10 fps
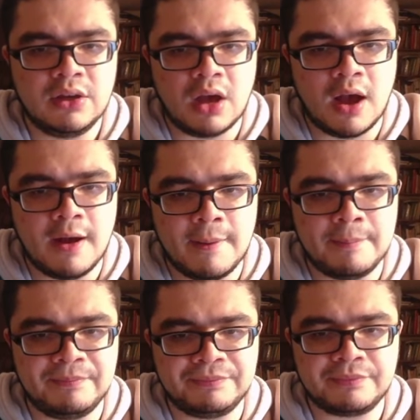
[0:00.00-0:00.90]

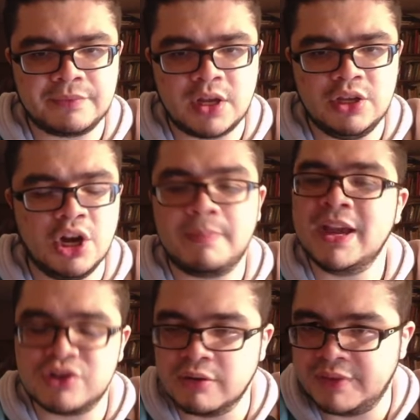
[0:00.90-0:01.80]
um, you know,
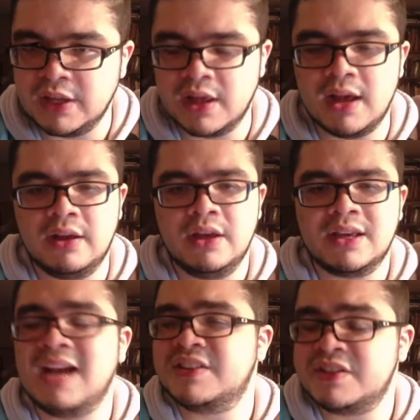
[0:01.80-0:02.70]
Pedro Avila,
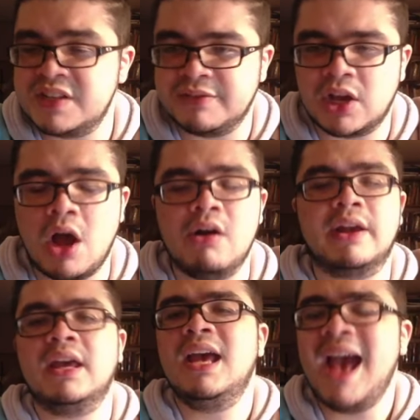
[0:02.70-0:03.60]
guys like Stephen Kolak
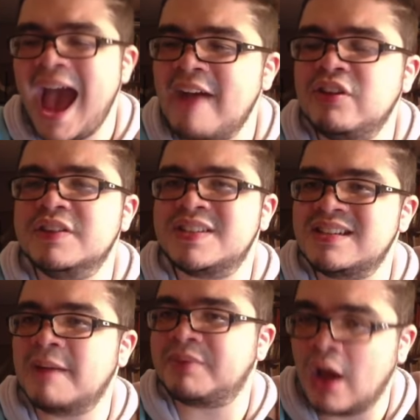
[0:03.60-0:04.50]
haven't
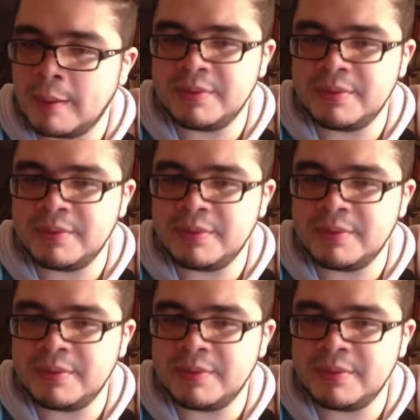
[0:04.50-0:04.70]
stepped up